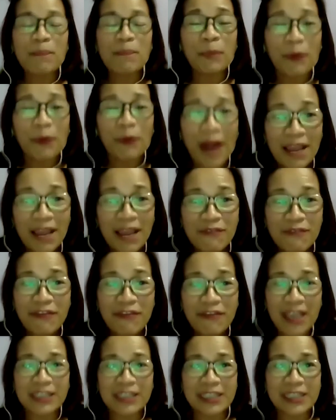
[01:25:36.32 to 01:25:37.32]

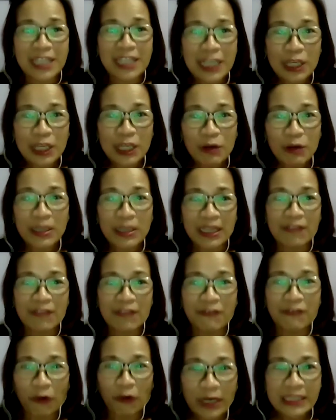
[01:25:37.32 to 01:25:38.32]
private security
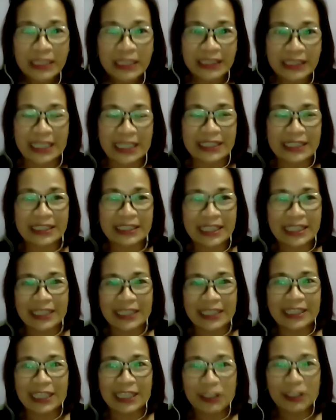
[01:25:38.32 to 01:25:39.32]
forces that
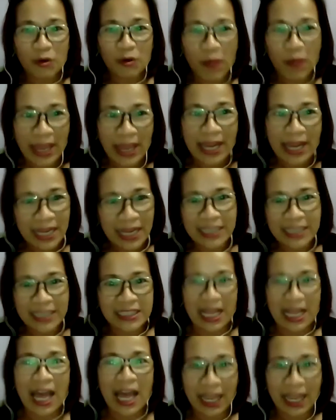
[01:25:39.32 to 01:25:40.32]
the UN has
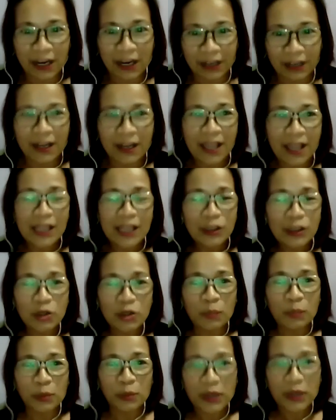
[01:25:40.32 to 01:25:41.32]
hired
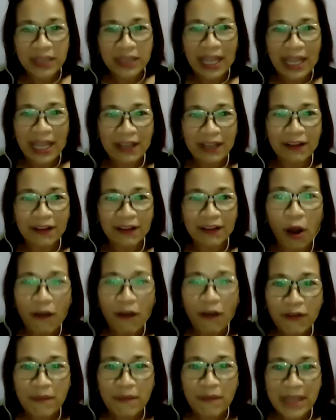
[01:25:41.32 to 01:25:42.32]
to protect
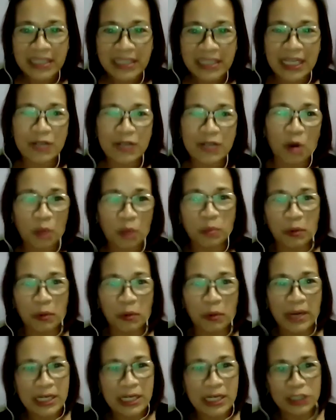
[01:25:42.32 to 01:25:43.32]
governments and
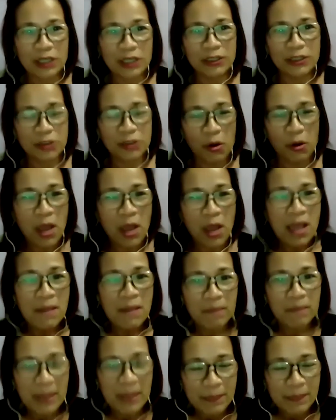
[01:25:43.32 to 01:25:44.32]
corporations. So
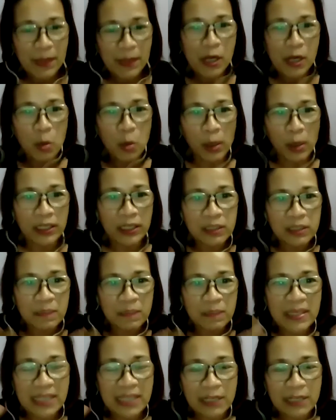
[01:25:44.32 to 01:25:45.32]
people who are
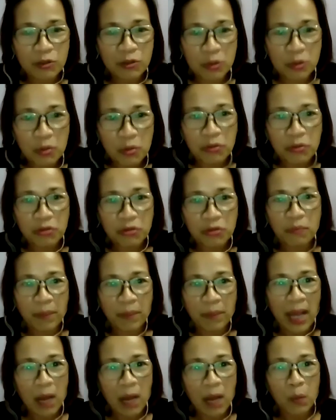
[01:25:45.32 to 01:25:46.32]
speaking truth to
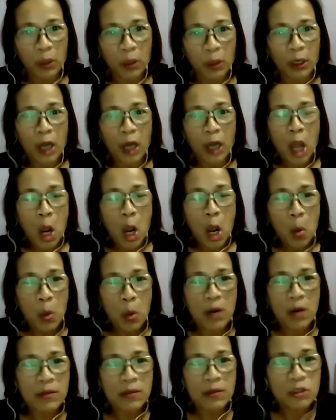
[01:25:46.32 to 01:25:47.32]
power
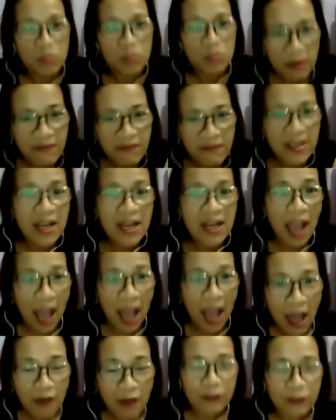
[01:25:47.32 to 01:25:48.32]
were driven
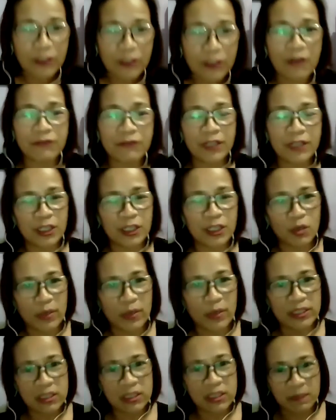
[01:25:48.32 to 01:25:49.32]
out of the
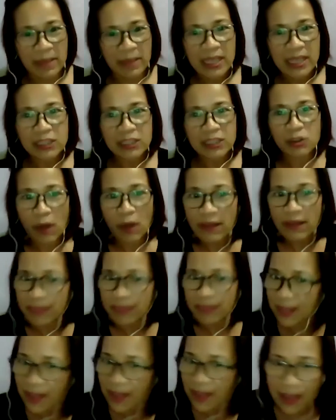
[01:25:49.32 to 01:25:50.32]
UN space. So I
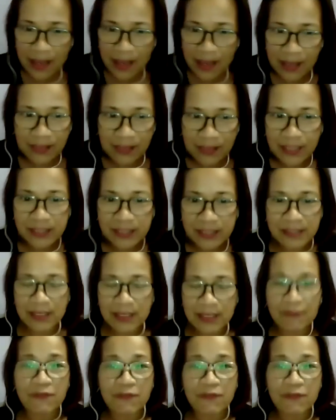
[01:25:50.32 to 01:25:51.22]
think this